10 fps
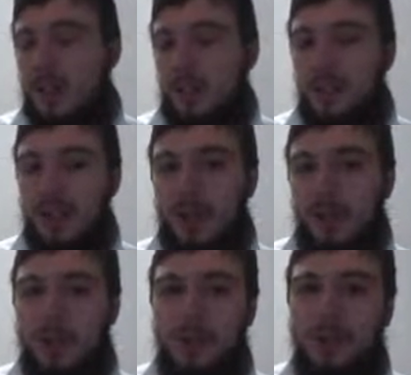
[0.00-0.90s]
And whenever
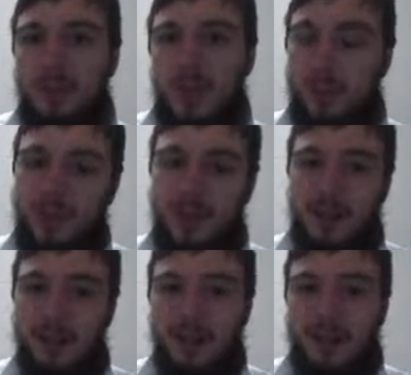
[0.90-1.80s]
the police came that
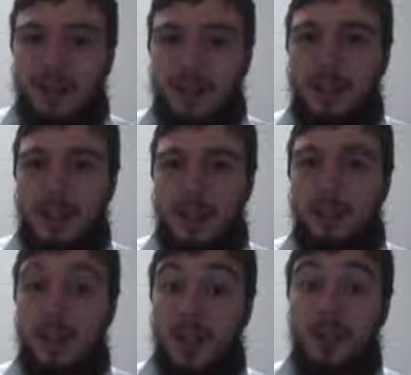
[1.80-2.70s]
night, he had to
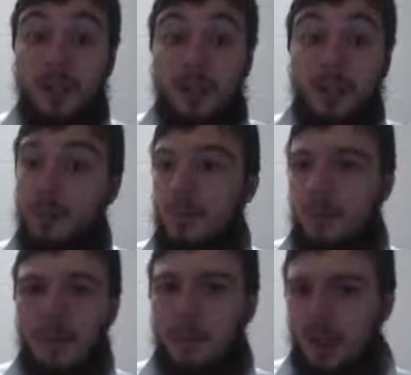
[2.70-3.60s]
explain that it was them because
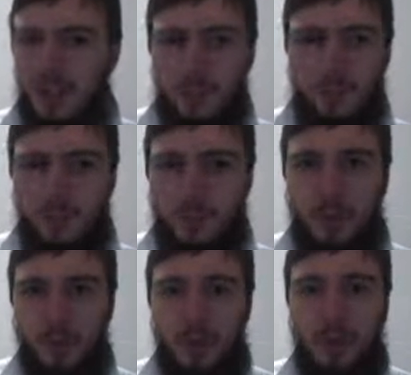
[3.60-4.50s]
he didn't want to explain what
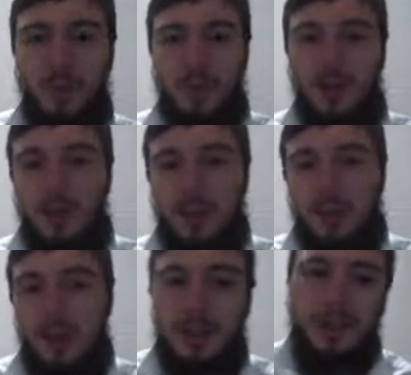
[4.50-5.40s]
was really going on.
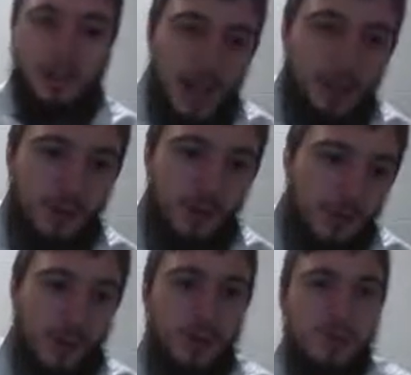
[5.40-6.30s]
That
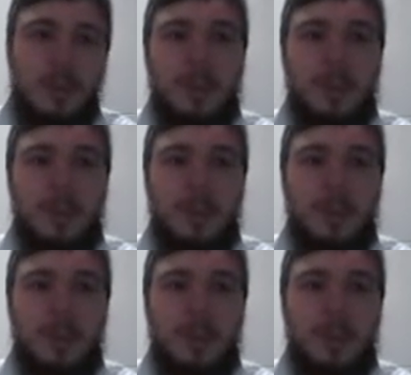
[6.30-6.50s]
terrifies him.